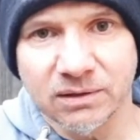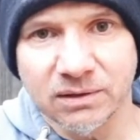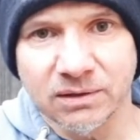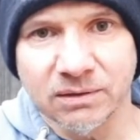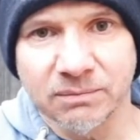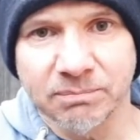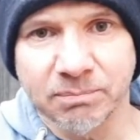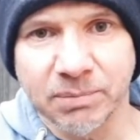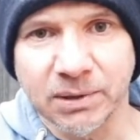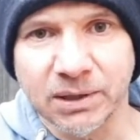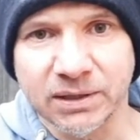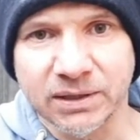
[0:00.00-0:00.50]
the
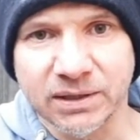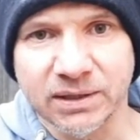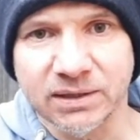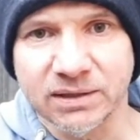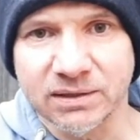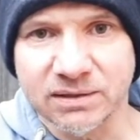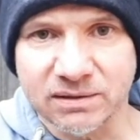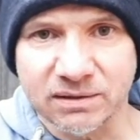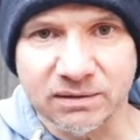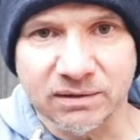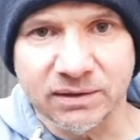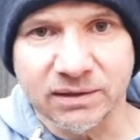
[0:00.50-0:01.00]

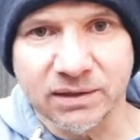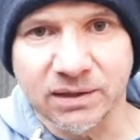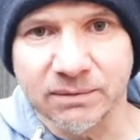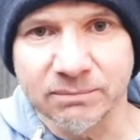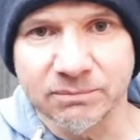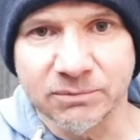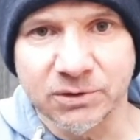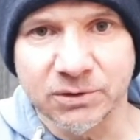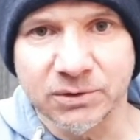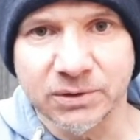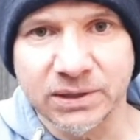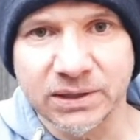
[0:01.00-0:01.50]
buckets like
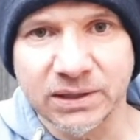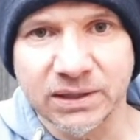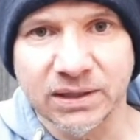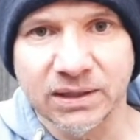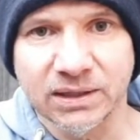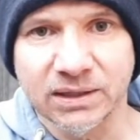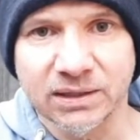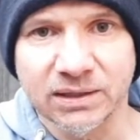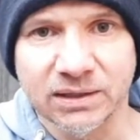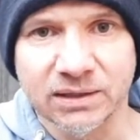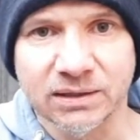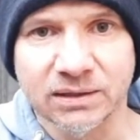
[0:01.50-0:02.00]
I'm doing
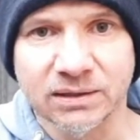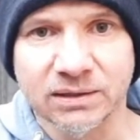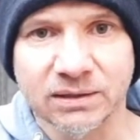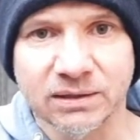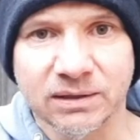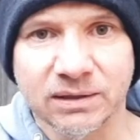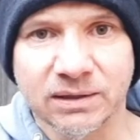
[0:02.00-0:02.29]
here,